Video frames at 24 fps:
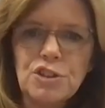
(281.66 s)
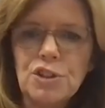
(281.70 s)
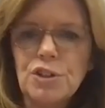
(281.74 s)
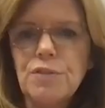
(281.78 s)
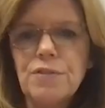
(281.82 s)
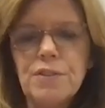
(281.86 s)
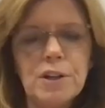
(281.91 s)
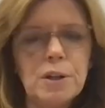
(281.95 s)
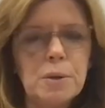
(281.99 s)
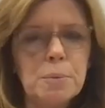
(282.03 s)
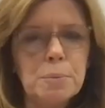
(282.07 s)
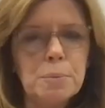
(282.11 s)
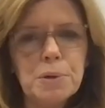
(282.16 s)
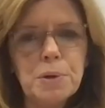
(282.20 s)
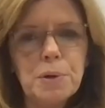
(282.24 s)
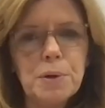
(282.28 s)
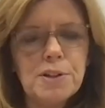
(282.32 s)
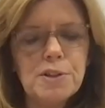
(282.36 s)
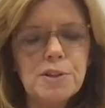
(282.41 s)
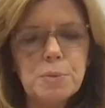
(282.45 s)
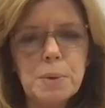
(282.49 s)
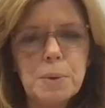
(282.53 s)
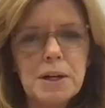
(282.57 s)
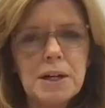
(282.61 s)
serve their
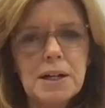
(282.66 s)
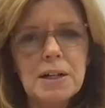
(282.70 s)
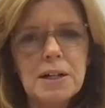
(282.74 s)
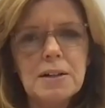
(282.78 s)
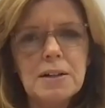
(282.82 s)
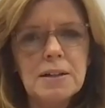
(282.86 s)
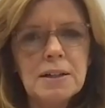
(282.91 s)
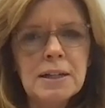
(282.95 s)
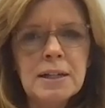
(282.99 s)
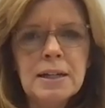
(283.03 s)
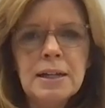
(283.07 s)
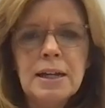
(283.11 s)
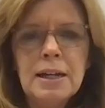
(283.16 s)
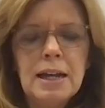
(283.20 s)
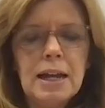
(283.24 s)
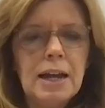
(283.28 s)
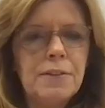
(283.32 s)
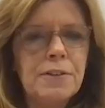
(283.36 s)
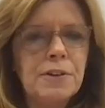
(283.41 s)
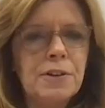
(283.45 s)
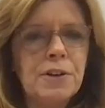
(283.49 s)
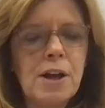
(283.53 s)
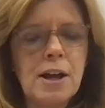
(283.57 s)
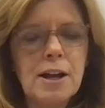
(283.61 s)
employees well
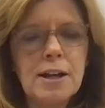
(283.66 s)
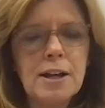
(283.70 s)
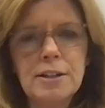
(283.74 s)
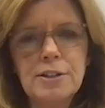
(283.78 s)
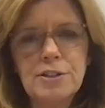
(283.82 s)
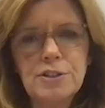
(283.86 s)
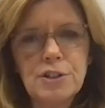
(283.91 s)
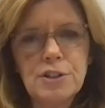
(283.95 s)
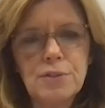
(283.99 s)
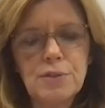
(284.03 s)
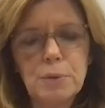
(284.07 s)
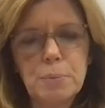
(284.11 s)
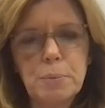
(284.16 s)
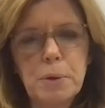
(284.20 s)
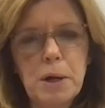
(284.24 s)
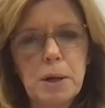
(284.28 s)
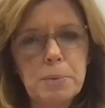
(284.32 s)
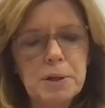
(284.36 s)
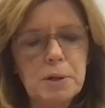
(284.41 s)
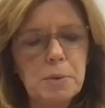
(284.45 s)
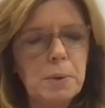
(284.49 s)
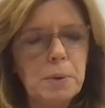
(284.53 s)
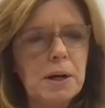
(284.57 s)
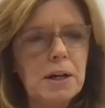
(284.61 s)
and they're not going to serve the
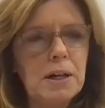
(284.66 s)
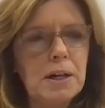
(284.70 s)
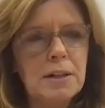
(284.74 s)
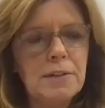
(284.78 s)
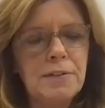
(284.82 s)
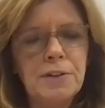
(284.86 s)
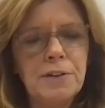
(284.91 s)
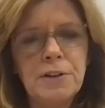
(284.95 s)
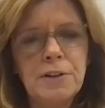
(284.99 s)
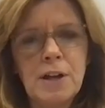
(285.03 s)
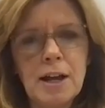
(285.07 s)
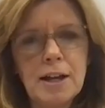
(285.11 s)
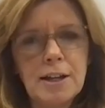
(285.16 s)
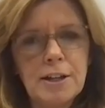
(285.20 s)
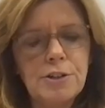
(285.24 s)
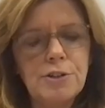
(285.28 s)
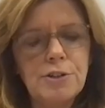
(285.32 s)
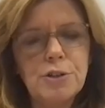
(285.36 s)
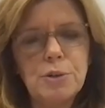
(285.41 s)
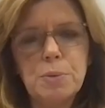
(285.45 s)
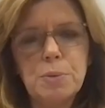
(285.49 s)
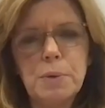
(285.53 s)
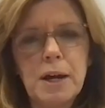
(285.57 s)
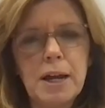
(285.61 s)
public well and they're not
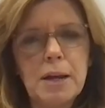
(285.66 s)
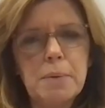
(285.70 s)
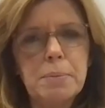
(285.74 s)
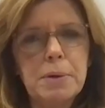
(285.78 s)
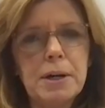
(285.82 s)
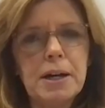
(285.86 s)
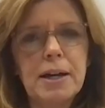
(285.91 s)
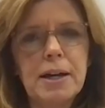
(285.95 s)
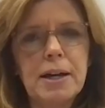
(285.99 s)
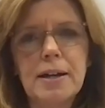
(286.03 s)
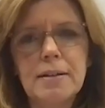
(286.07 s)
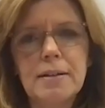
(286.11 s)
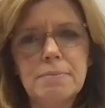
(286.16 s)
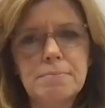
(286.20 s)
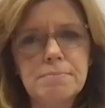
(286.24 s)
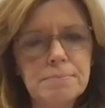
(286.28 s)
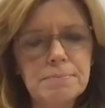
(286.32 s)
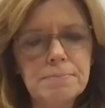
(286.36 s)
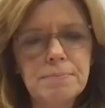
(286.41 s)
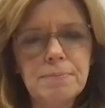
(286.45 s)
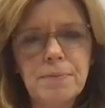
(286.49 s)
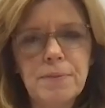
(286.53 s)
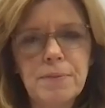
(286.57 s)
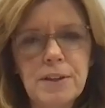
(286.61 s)
going to do right by
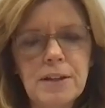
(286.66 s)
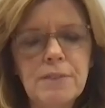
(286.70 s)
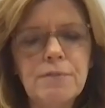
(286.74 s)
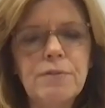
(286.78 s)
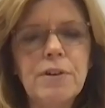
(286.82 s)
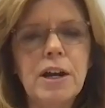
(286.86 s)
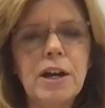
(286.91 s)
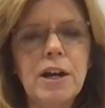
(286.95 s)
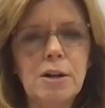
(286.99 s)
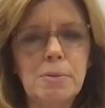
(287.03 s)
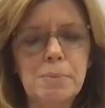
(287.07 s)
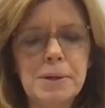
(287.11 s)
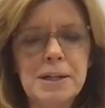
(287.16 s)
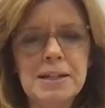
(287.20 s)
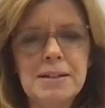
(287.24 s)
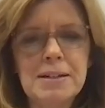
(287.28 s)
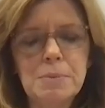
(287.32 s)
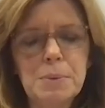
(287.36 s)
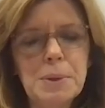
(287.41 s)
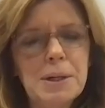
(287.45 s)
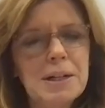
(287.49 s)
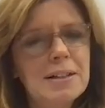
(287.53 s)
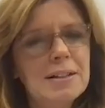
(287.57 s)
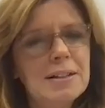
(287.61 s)
the environment.
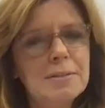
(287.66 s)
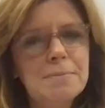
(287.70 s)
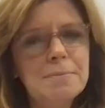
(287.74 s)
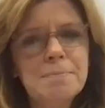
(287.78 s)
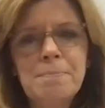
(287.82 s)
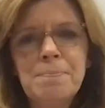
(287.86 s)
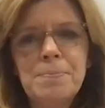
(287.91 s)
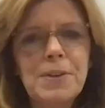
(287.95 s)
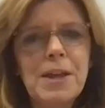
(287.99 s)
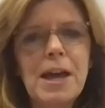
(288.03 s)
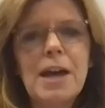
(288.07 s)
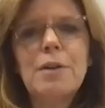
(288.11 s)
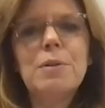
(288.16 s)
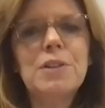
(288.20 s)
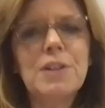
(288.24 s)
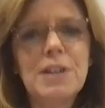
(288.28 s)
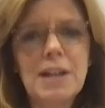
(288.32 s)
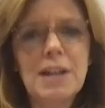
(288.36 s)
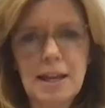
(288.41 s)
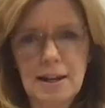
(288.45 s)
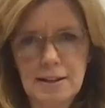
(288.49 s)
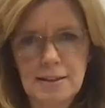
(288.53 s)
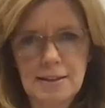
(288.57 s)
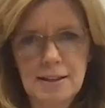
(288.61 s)
Well, I don't
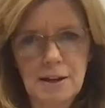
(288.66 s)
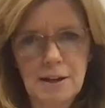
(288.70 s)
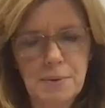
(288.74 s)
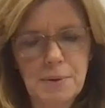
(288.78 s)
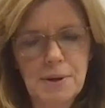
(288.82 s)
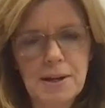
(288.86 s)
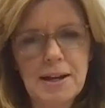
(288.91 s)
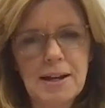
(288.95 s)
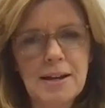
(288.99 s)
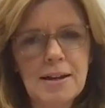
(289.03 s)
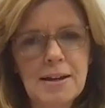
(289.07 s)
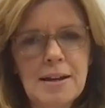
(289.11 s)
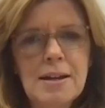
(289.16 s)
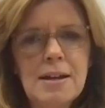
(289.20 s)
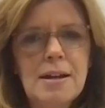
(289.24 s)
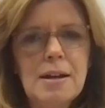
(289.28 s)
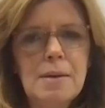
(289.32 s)
look at it that way.